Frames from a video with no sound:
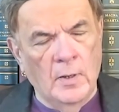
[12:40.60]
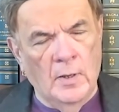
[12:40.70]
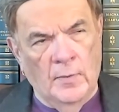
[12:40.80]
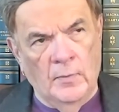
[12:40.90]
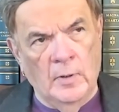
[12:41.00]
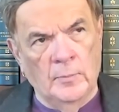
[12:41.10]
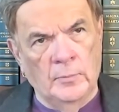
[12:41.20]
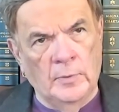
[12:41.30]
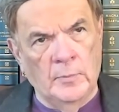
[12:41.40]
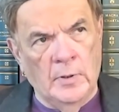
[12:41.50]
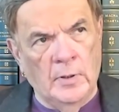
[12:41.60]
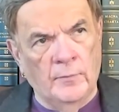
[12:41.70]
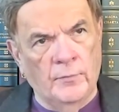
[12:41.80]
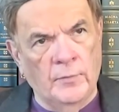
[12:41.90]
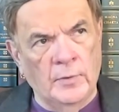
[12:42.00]
and the emblem
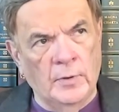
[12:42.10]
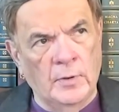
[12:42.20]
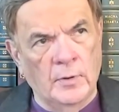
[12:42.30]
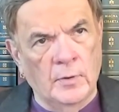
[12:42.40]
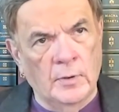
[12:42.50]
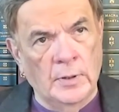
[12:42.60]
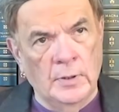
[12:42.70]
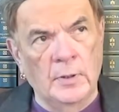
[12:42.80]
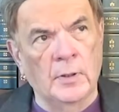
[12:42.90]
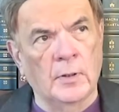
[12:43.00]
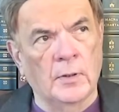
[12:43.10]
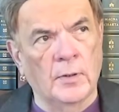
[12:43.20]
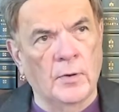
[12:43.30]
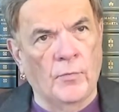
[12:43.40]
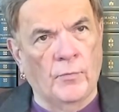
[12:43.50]
of the king
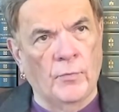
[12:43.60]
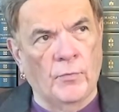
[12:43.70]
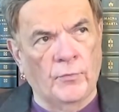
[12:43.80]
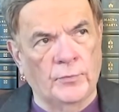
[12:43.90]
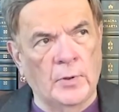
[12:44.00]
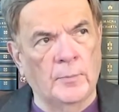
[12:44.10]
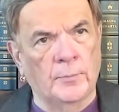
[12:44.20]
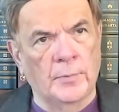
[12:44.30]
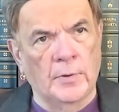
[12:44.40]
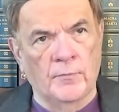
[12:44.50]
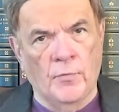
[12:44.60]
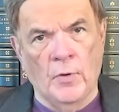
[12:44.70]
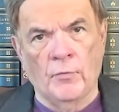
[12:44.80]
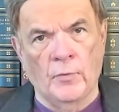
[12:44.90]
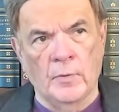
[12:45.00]
is the stump of
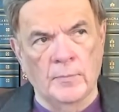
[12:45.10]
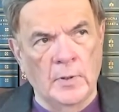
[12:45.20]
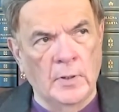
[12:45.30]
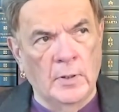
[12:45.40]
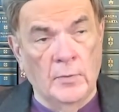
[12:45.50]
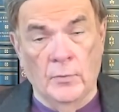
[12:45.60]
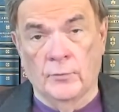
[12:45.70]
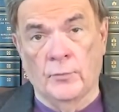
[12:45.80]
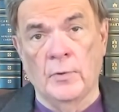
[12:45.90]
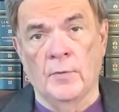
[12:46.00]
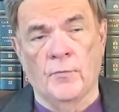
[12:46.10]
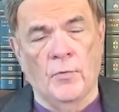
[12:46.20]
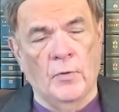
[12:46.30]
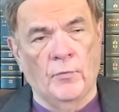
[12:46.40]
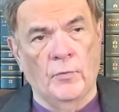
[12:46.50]
Jesse, the tree of
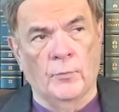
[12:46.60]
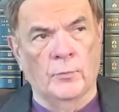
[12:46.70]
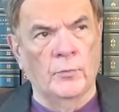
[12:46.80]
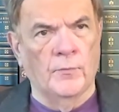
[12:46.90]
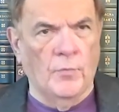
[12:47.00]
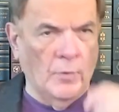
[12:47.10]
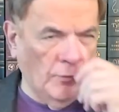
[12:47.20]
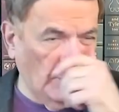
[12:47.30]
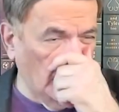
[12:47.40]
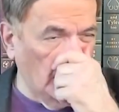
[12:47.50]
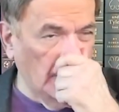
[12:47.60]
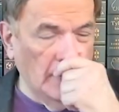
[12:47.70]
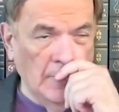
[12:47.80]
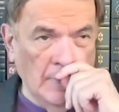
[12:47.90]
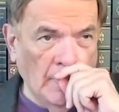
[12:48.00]
Jesse, the root of Jesse.
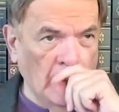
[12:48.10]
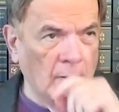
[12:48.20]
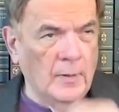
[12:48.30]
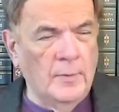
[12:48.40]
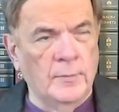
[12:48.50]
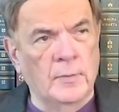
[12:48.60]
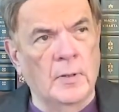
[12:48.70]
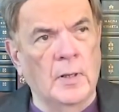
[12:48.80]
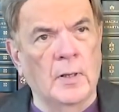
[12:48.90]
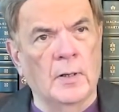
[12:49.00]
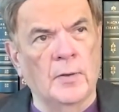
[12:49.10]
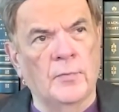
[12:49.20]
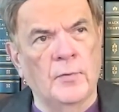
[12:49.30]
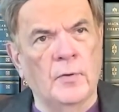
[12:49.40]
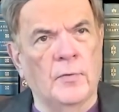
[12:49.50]
And I
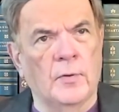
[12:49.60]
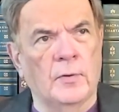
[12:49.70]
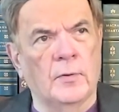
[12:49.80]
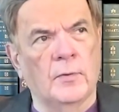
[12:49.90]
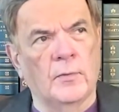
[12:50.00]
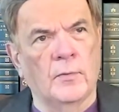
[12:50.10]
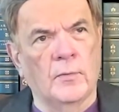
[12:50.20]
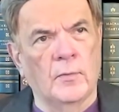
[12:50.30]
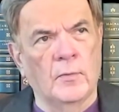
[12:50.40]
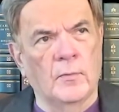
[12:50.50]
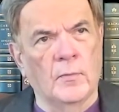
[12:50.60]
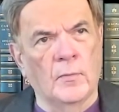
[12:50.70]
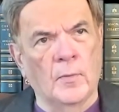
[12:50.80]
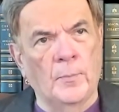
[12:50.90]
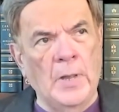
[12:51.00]
think that
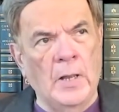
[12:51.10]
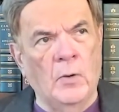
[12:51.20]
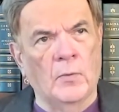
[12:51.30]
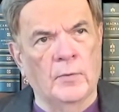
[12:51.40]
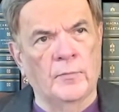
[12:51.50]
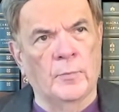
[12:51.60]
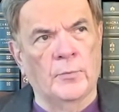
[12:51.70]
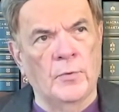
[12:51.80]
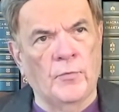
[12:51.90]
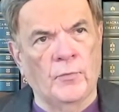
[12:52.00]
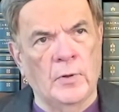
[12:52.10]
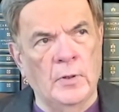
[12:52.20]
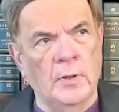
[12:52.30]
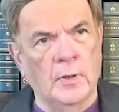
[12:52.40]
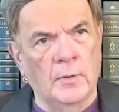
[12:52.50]
the power of the priest
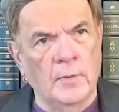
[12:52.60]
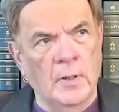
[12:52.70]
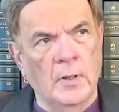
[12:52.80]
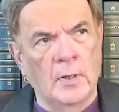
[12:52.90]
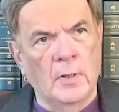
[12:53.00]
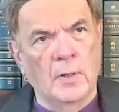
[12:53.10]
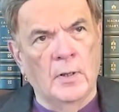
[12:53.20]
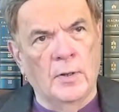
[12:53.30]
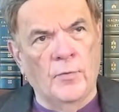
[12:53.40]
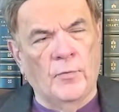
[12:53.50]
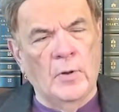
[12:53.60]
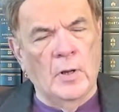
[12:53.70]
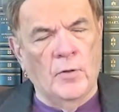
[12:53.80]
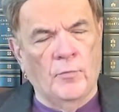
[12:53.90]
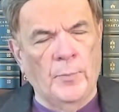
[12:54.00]
king is he
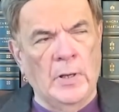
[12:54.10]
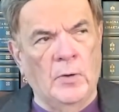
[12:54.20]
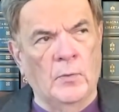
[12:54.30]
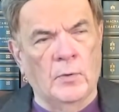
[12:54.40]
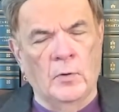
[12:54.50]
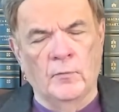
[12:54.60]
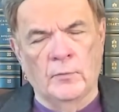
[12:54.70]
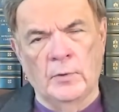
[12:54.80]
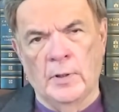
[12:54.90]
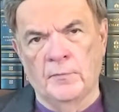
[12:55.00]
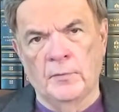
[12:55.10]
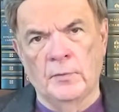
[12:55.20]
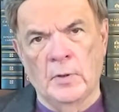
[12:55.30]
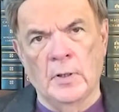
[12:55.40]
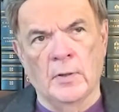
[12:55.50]
has power over life and
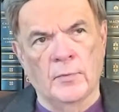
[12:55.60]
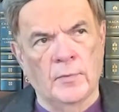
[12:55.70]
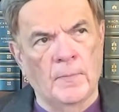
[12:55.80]
death.